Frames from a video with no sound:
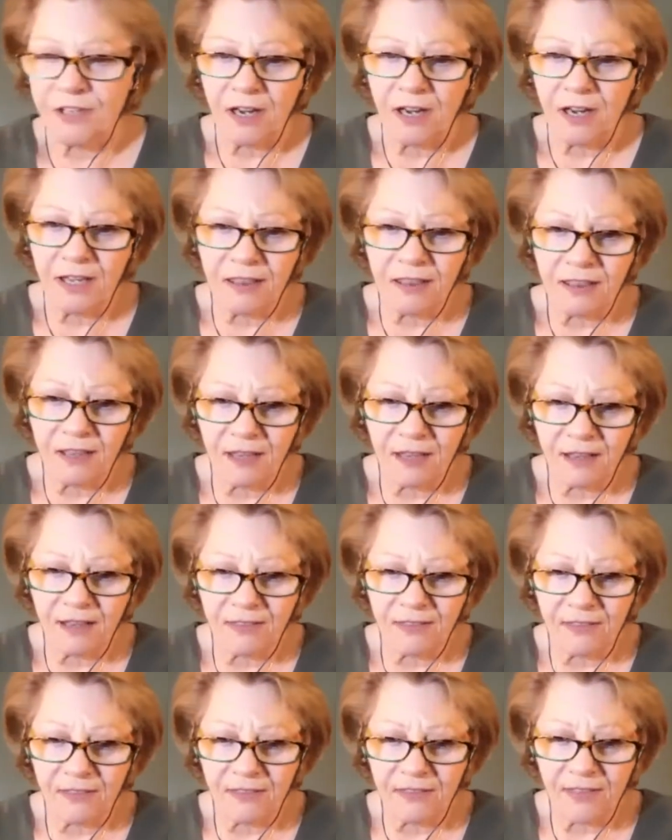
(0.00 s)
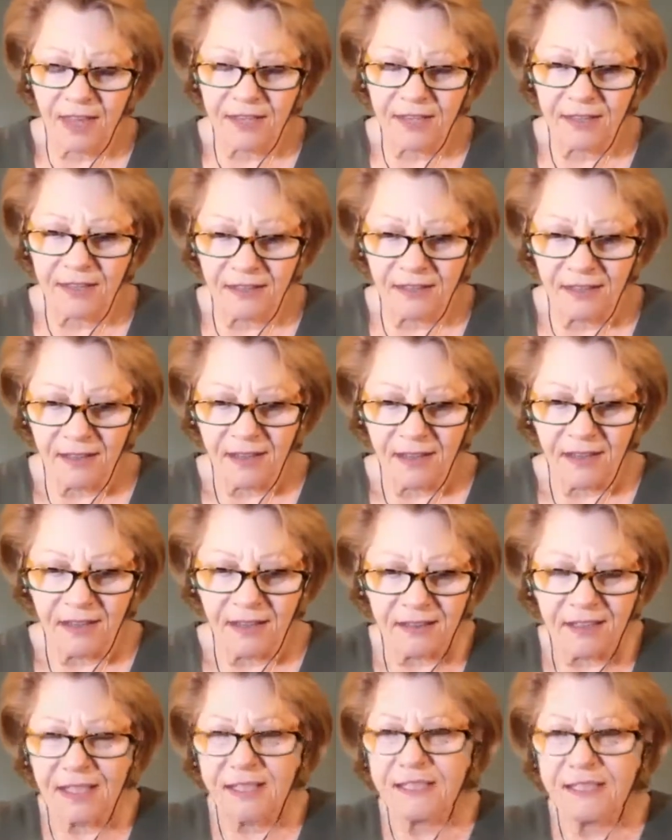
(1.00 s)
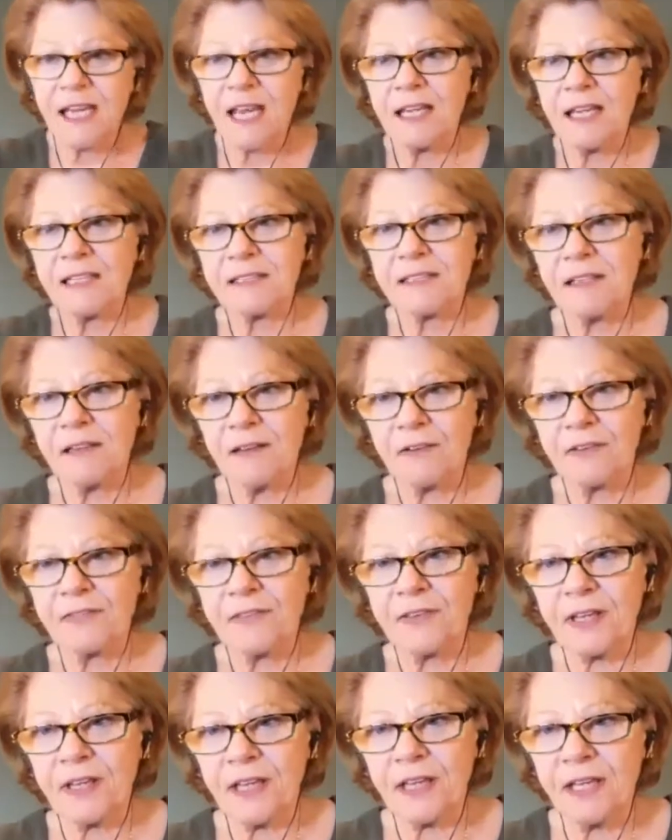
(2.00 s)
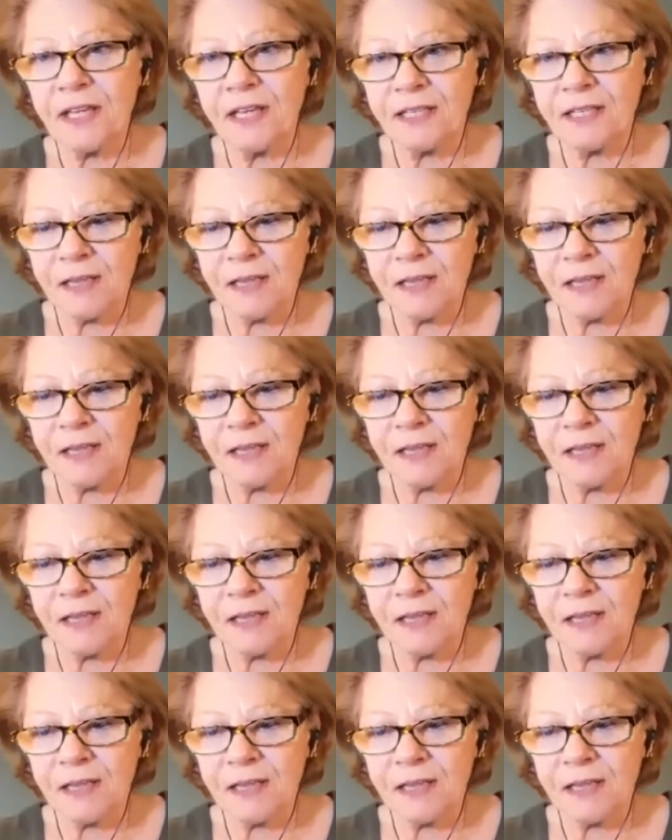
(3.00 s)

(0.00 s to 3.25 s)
I think that it takes a lot of the heat.